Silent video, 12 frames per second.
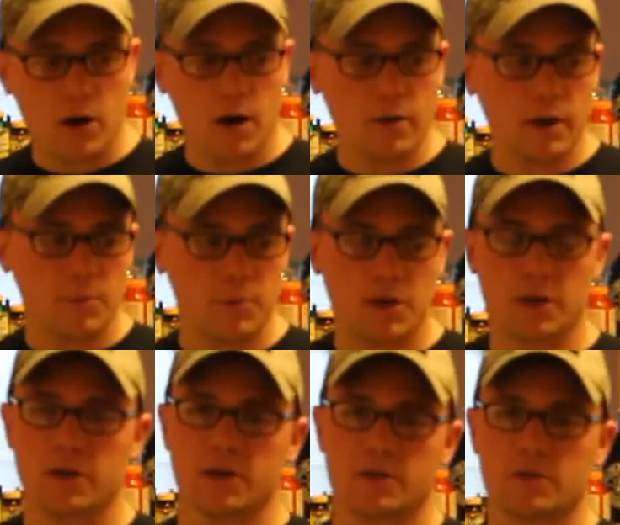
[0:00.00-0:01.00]
garlic
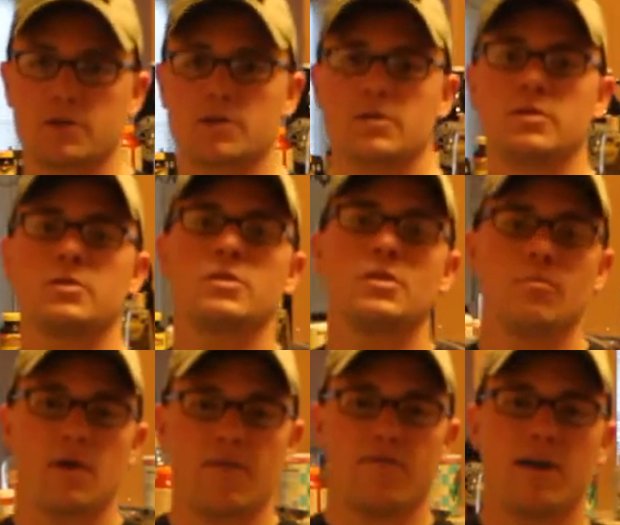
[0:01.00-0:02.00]
because
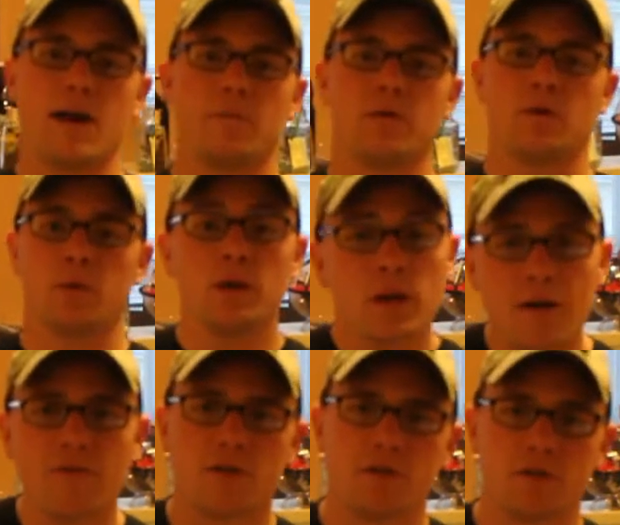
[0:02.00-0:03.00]
my family, we
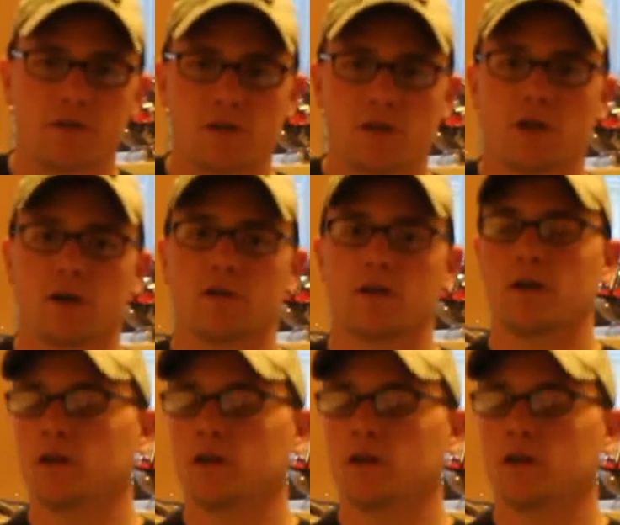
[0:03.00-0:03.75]
love onions and garlic,